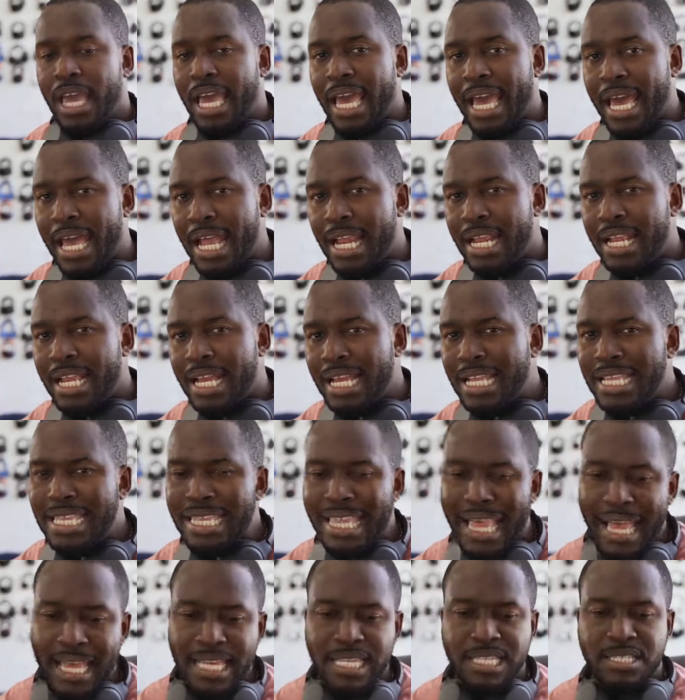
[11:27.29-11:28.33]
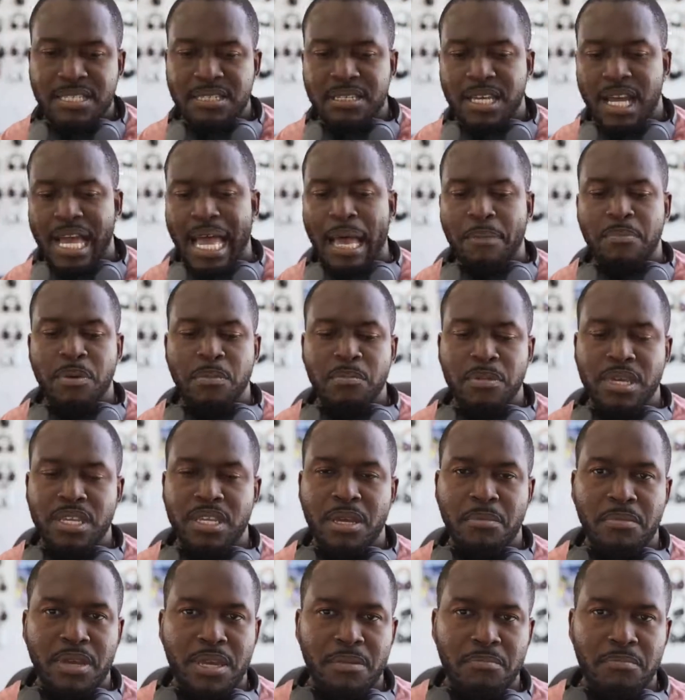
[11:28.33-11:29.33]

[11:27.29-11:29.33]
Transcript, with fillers: And a nice happy medium